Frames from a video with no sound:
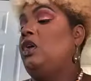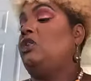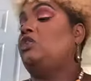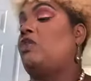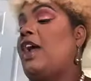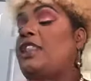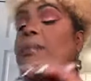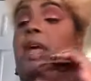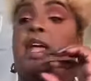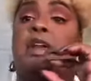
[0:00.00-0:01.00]
Try
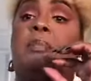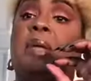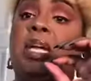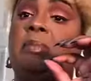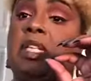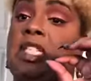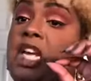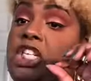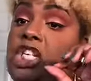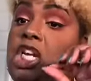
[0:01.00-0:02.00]
them. And the
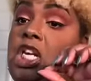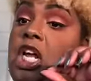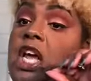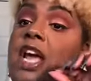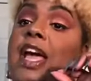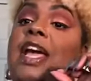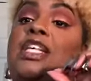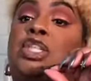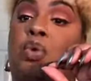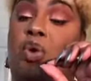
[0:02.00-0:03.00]
pigmentation
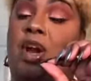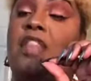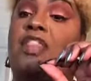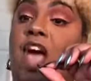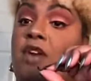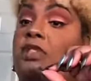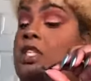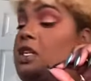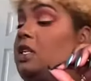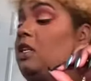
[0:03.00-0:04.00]
is on
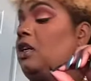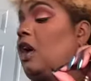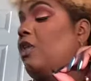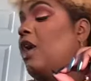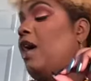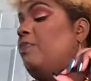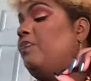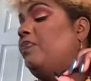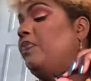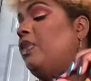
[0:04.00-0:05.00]
1,000. Okay.
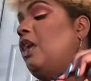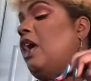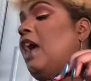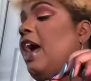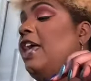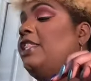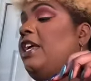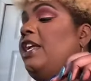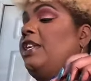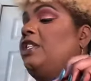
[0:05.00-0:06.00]
And
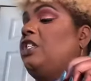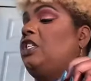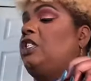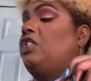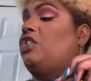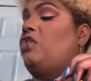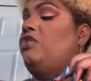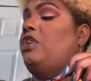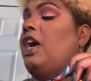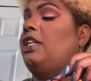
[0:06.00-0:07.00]
then just to show
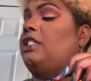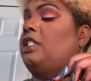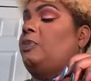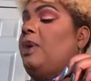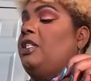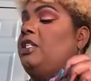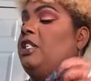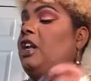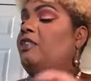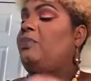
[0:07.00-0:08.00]
you guys the sponges
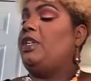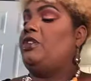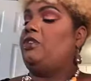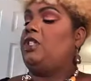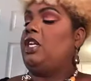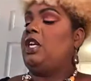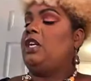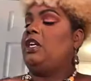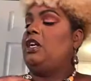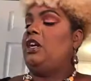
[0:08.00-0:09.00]
that I've been
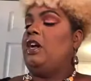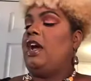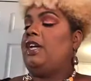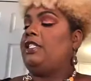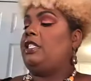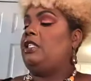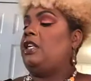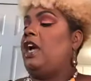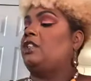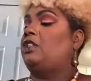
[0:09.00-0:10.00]
using, I
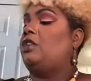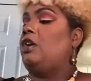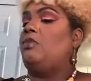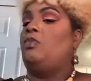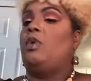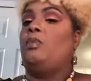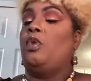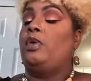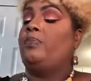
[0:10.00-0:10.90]
didn't actually know. One more.